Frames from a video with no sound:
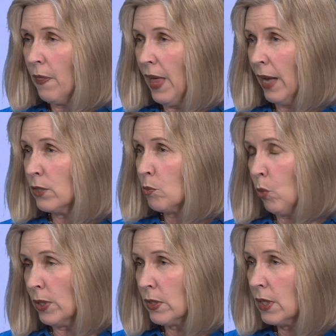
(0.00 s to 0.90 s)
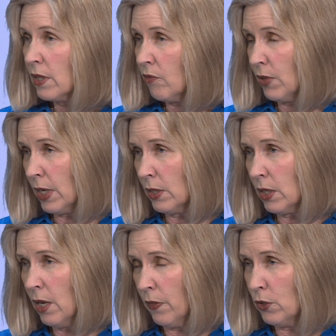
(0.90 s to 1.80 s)
that is more significant
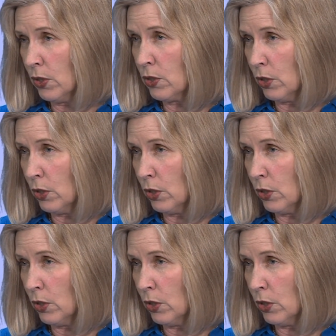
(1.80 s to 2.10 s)
than just